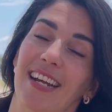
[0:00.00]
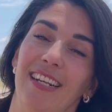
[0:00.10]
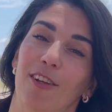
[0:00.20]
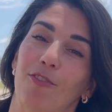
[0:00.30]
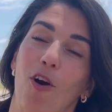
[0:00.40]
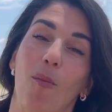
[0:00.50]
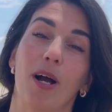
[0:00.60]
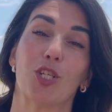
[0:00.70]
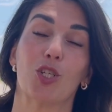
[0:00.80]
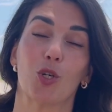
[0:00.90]
Hill of Rome,
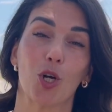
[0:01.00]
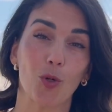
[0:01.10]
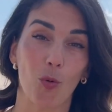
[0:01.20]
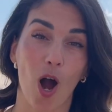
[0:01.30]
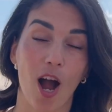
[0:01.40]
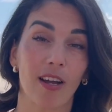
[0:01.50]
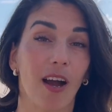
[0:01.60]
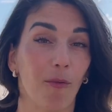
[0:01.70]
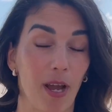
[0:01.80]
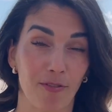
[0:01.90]
a short walk
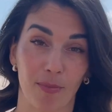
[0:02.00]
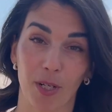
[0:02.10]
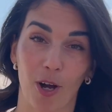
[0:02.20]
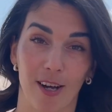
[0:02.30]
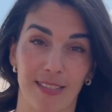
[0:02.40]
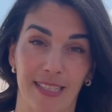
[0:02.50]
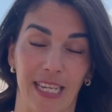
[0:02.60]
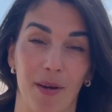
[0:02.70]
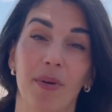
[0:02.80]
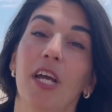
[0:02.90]
away from the
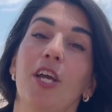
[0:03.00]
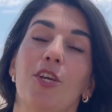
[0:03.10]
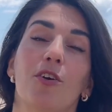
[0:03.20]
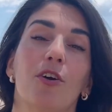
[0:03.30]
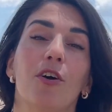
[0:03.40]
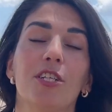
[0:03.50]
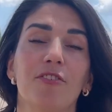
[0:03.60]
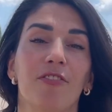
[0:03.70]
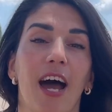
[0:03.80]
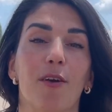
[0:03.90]
Colosseum, you're going
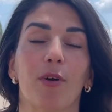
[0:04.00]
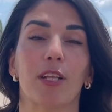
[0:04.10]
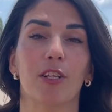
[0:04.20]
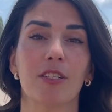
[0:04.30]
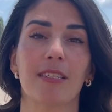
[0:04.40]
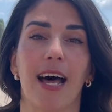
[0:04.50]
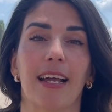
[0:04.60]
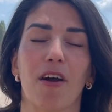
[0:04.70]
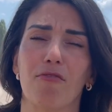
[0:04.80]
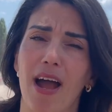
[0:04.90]
to find what looks
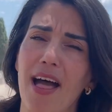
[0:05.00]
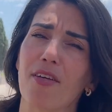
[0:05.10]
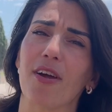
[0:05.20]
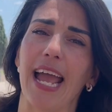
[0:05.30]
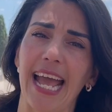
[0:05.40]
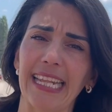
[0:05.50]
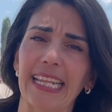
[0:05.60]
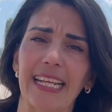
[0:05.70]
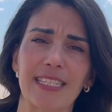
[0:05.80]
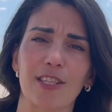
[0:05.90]
like a rather
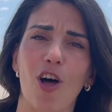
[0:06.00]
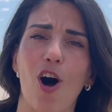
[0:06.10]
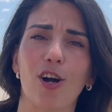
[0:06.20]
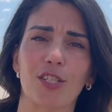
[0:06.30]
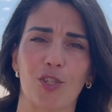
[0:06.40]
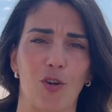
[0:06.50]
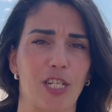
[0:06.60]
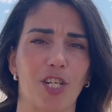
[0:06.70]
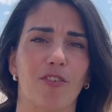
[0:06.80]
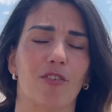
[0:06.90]
endless long
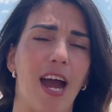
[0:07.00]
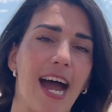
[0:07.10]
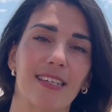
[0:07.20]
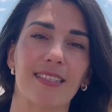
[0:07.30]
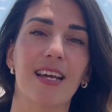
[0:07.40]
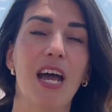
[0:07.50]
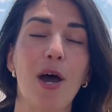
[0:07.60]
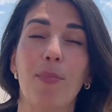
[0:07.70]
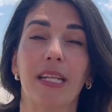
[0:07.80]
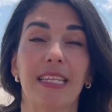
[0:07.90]
stretch of grass.
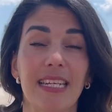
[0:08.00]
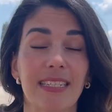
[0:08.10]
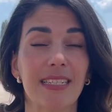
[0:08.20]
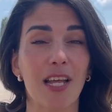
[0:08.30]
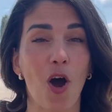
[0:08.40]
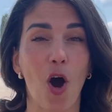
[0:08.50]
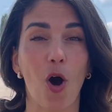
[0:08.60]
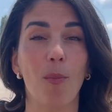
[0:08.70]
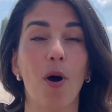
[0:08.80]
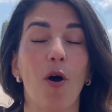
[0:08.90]
But this is the
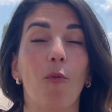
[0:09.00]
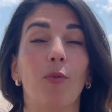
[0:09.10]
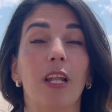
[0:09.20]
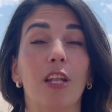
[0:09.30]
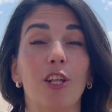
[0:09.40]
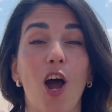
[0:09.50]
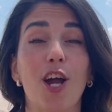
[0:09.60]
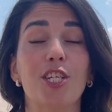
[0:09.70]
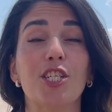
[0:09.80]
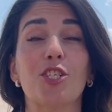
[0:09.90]
home of the
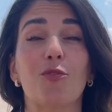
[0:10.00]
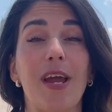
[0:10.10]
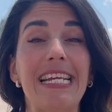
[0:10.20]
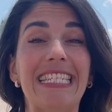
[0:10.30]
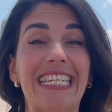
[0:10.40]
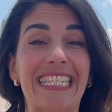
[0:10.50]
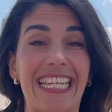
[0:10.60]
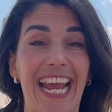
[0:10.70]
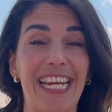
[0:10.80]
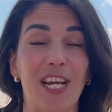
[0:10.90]
largest racing
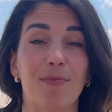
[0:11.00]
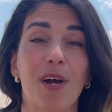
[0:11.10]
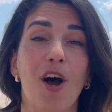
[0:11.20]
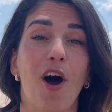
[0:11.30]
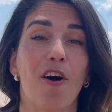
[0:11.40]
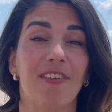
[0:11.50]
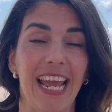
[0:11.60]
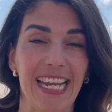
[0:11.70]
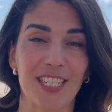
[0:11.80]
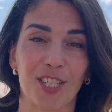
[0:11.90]
stadium of
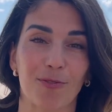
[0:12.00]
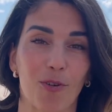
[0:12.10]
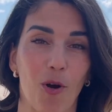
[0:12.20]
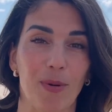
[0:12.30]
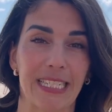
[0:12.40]
ancient Roman